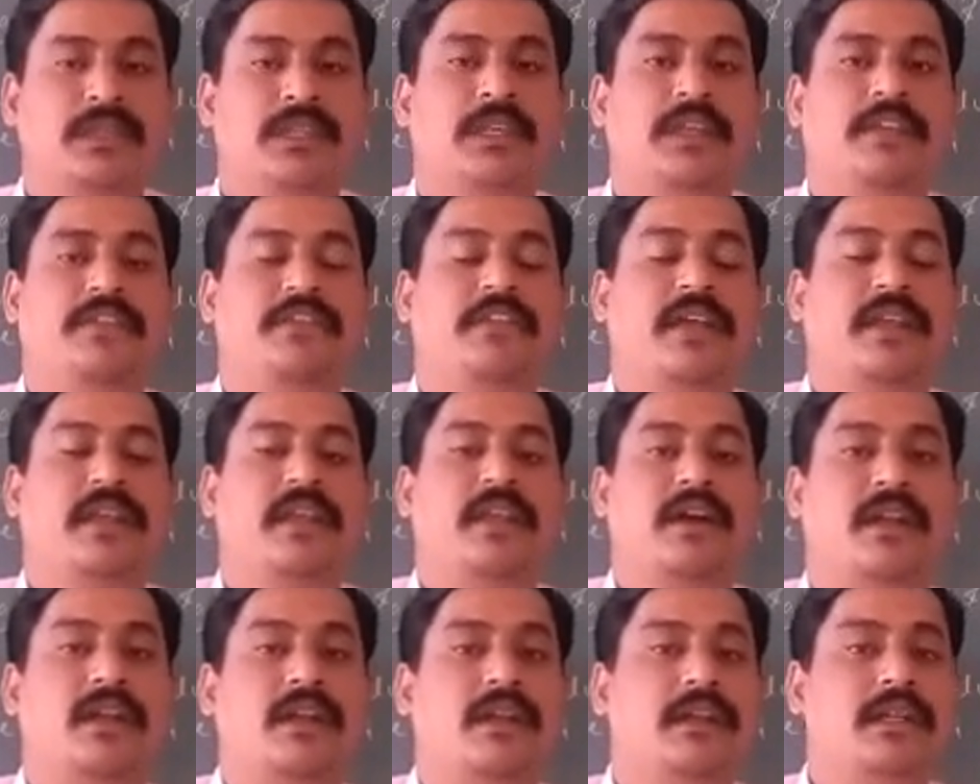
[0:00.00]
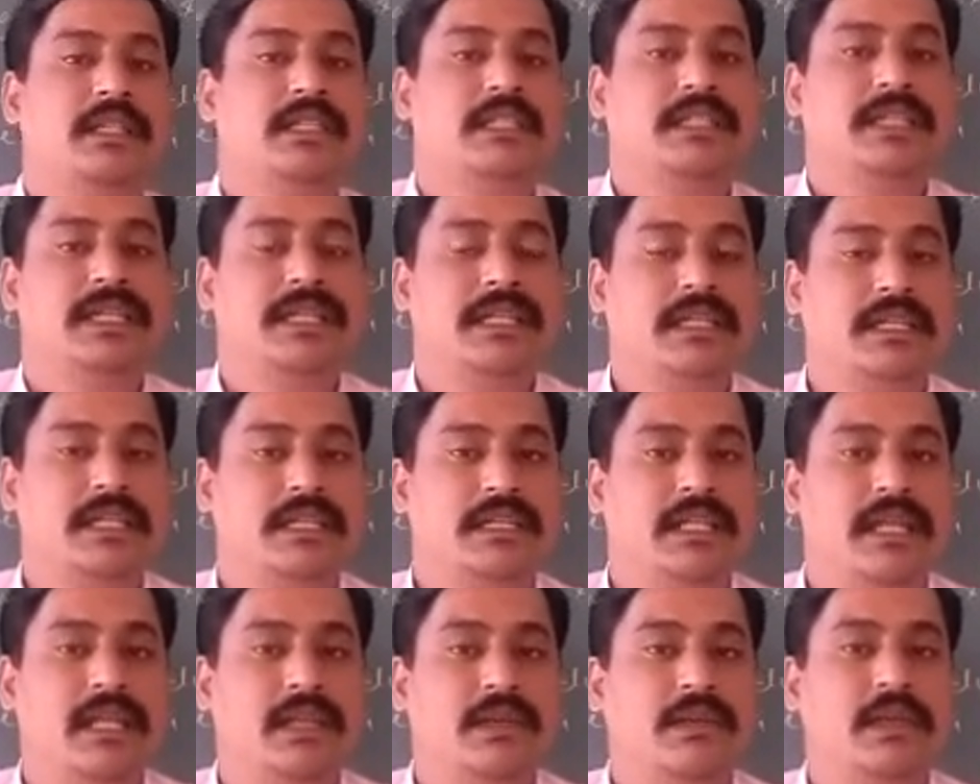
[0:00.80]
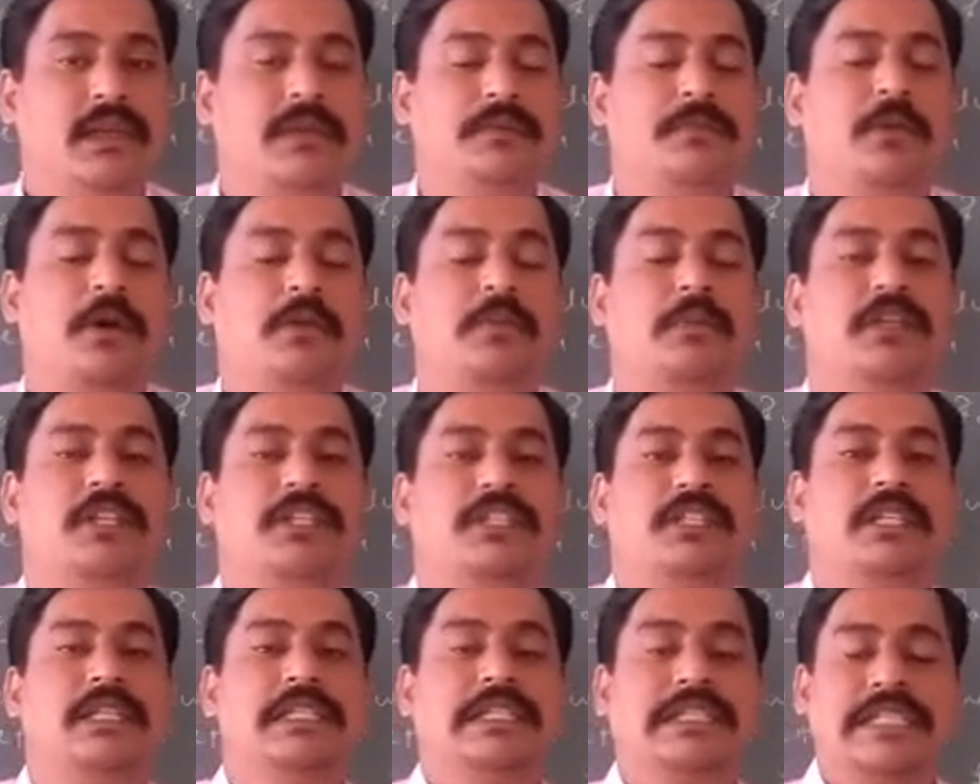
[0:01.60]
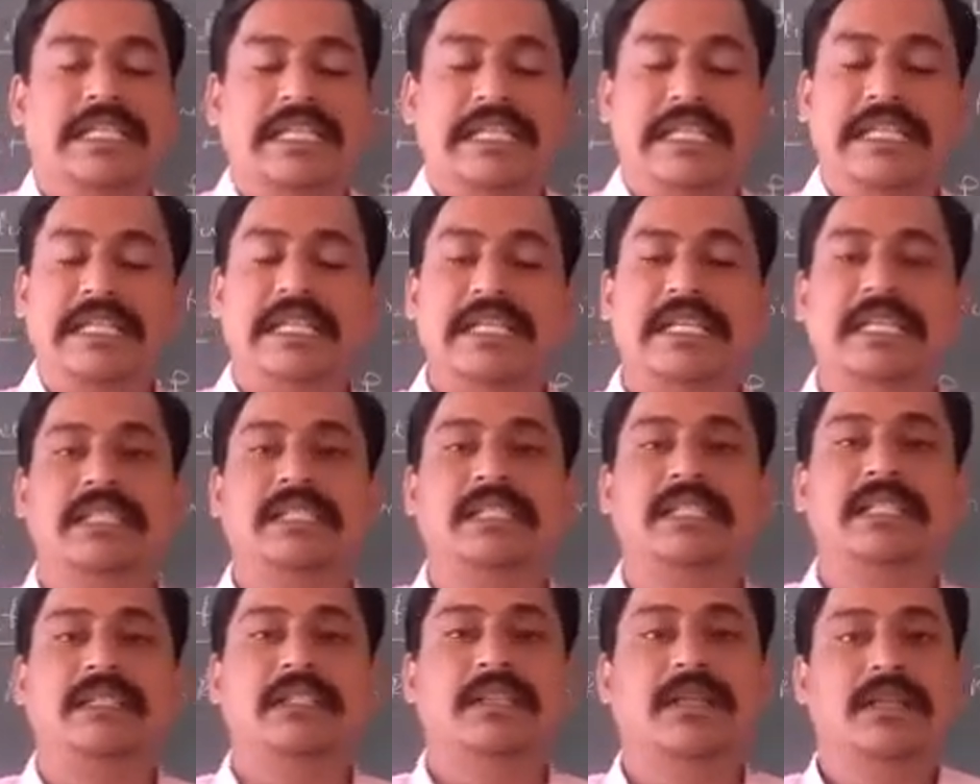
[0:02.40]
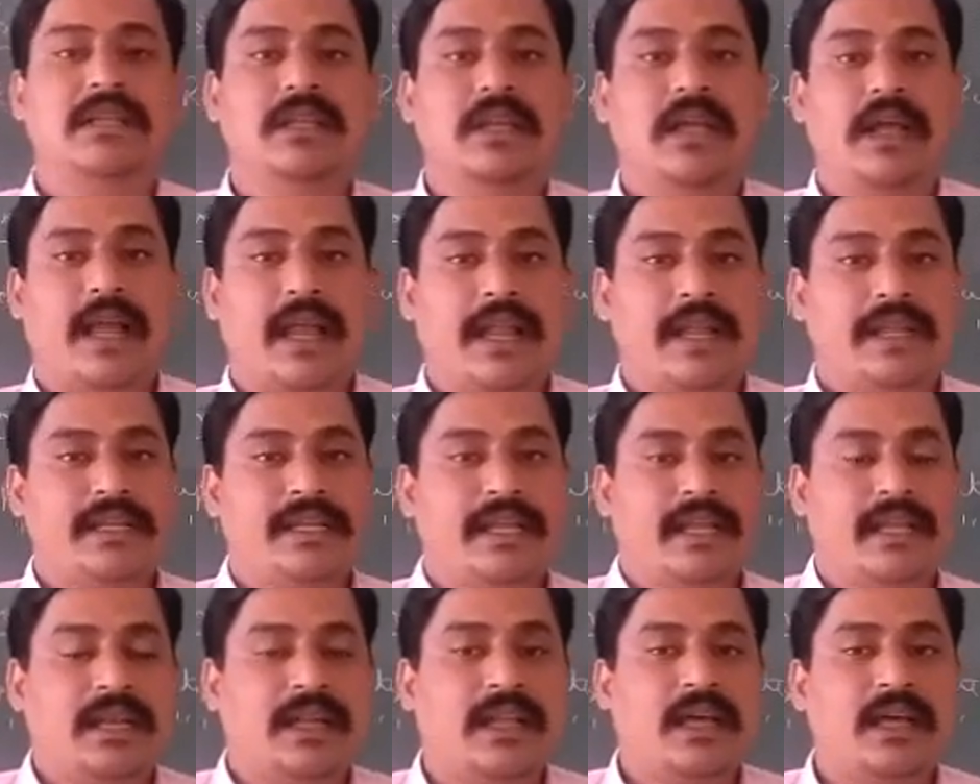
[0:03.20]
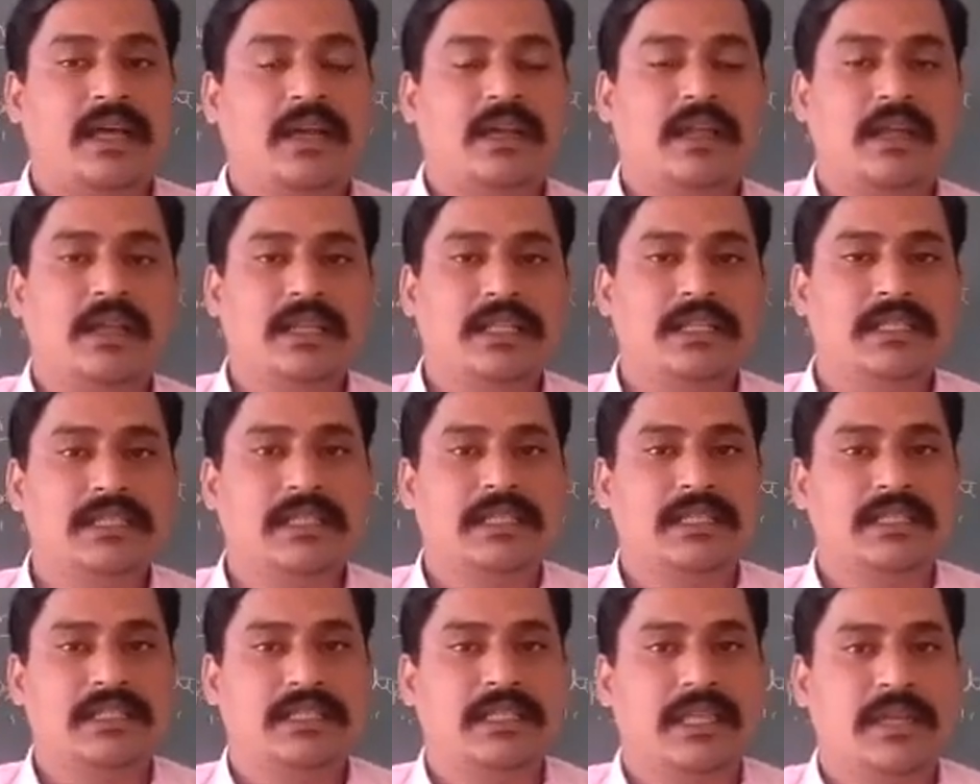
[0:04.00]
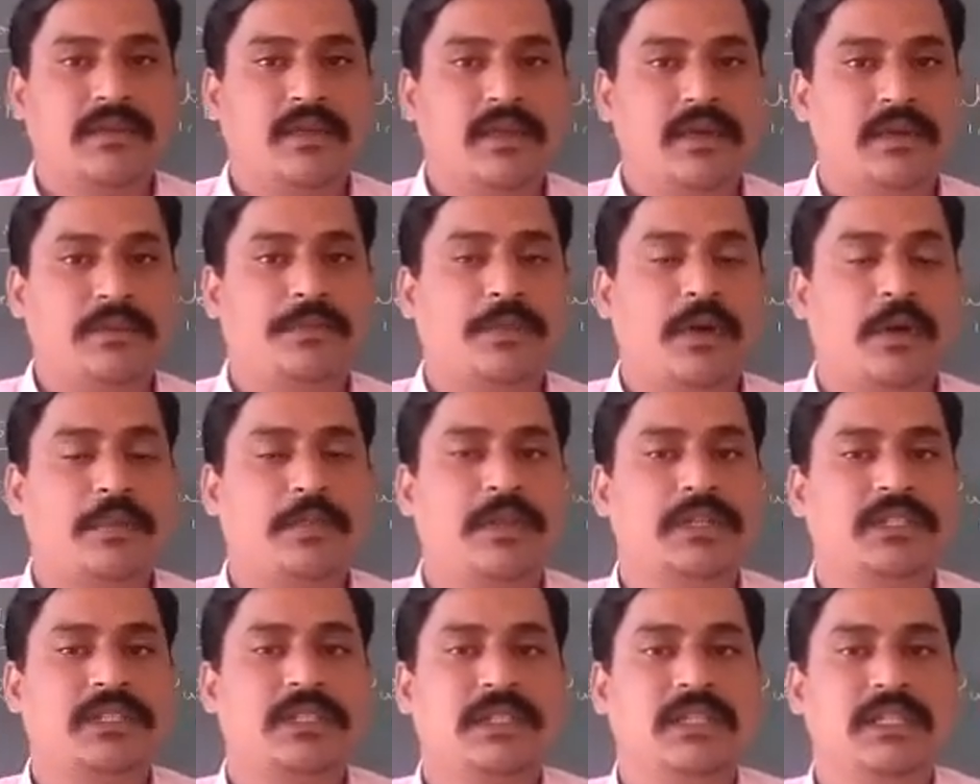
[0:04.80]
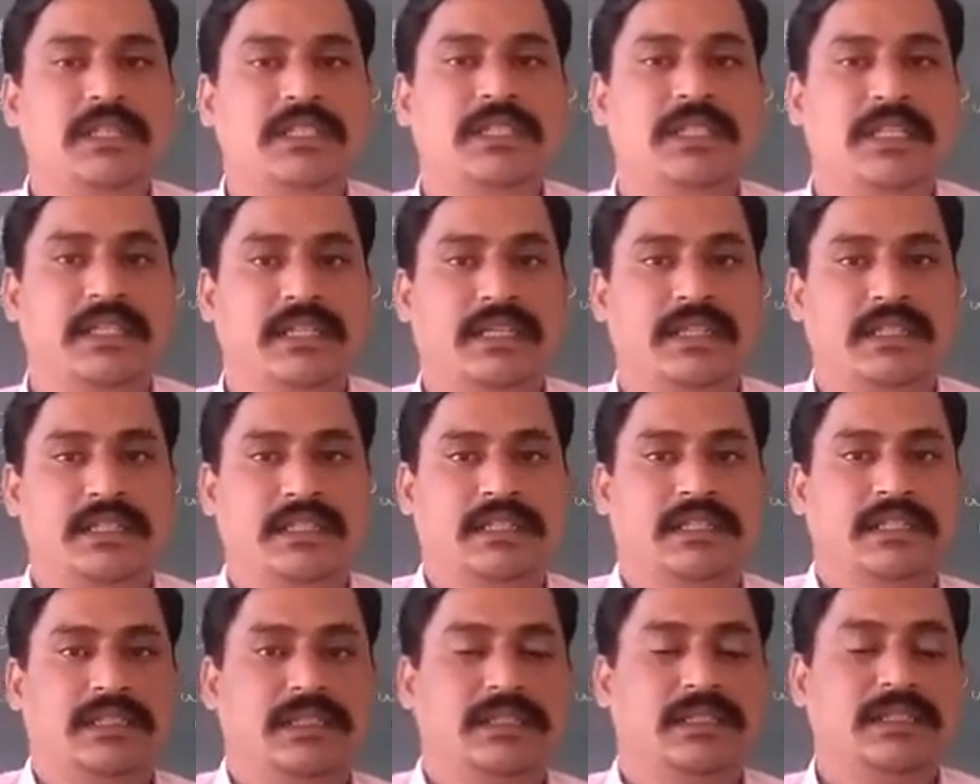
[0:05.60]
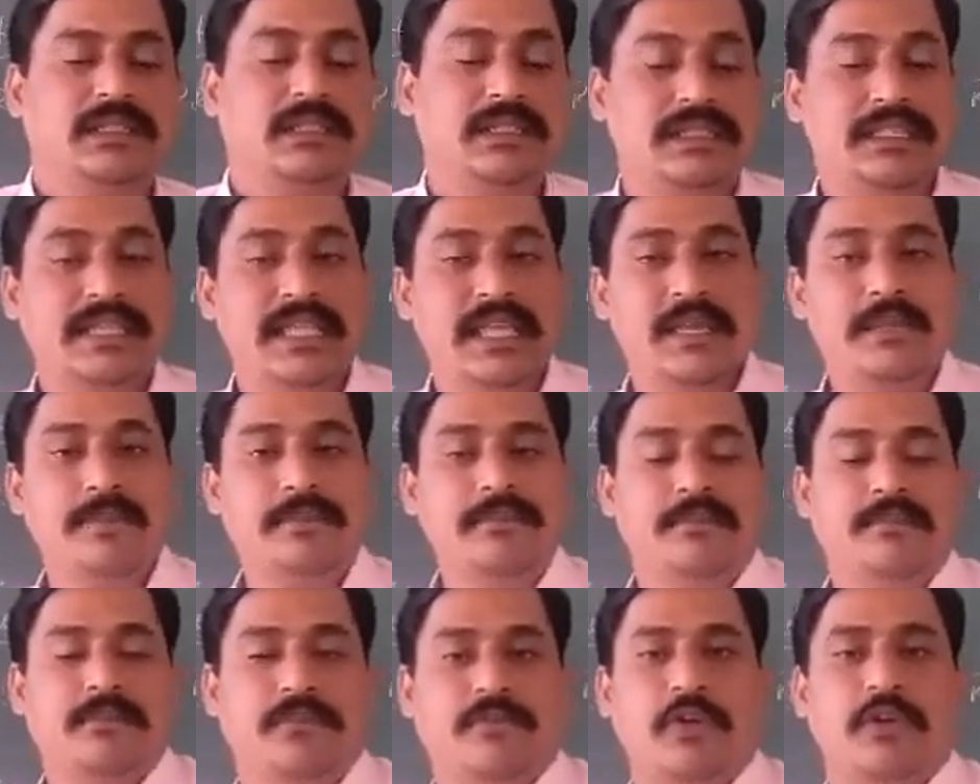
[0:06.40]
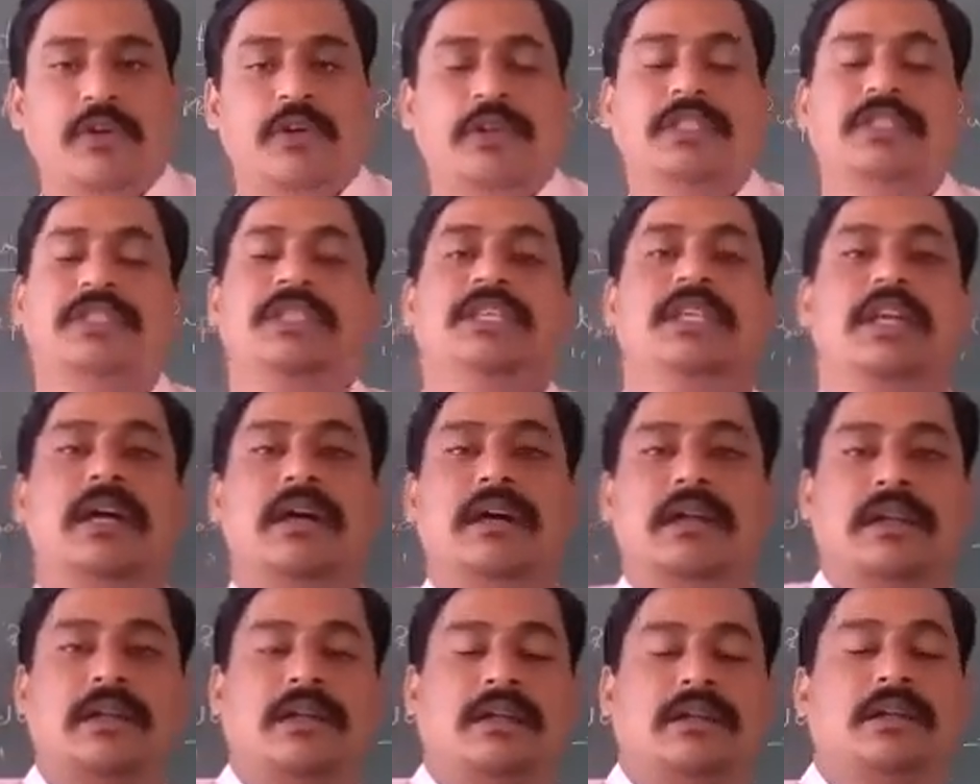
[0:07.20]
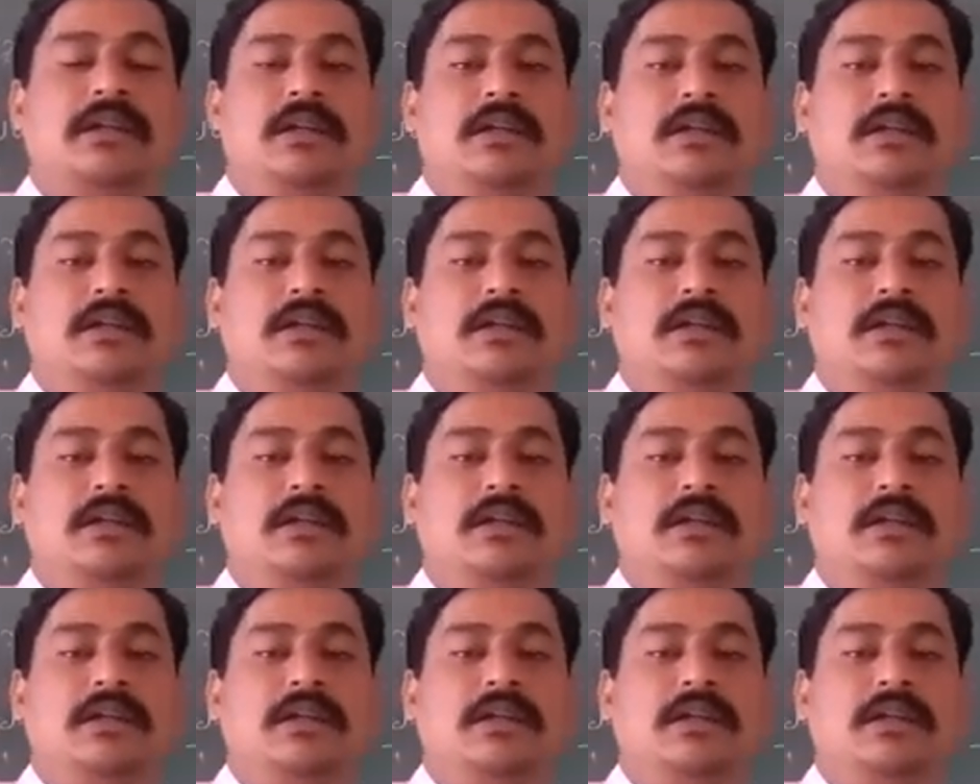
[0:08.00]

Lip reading: If NRR is greater than 1, population is increasing, and NRR is less than 1, population is decreasing. Same for GRR.